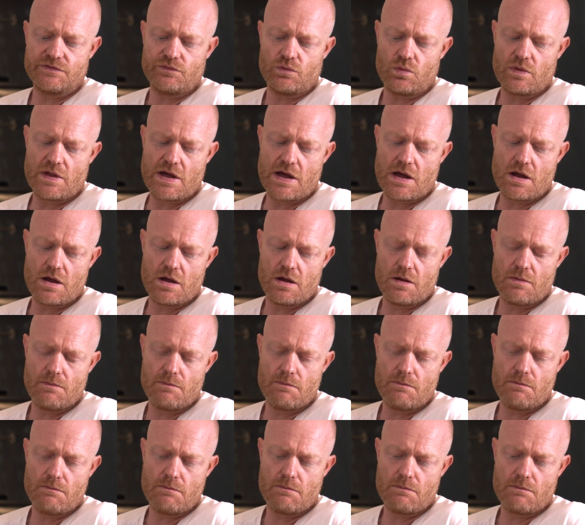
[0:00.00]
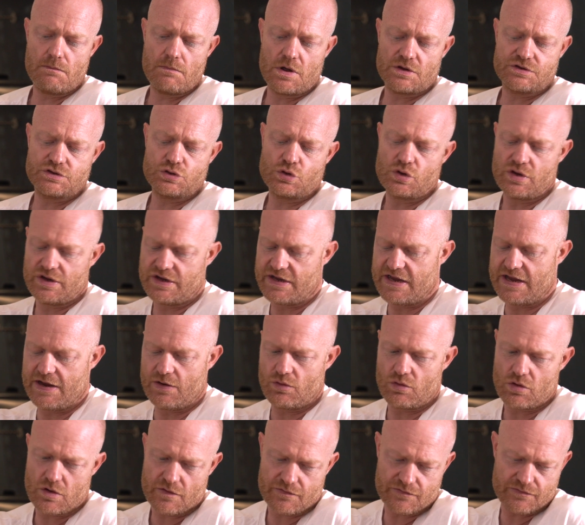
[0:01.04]
All that. I took a
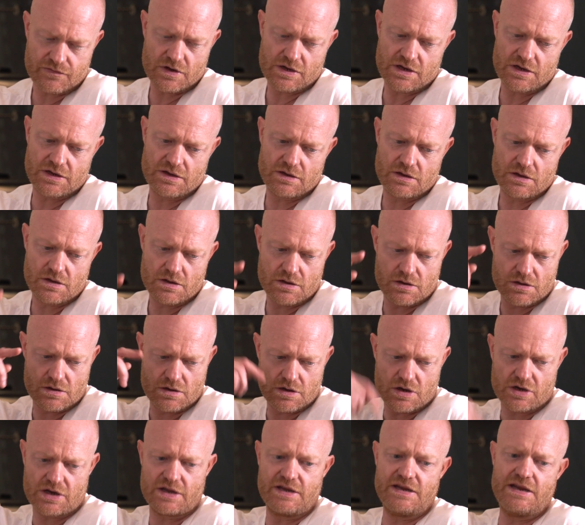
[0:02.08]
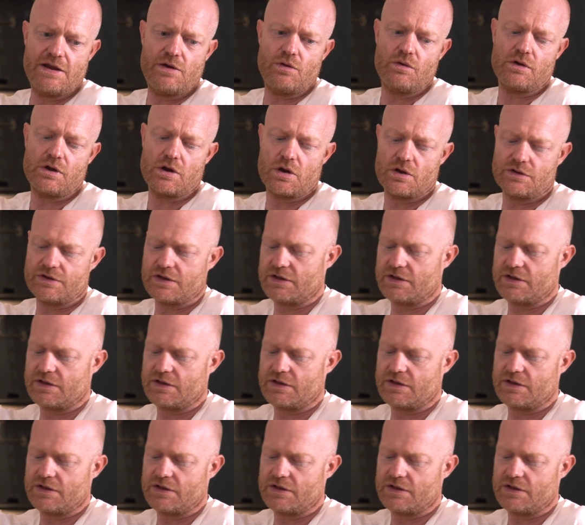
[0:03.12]
year off, like a year ago.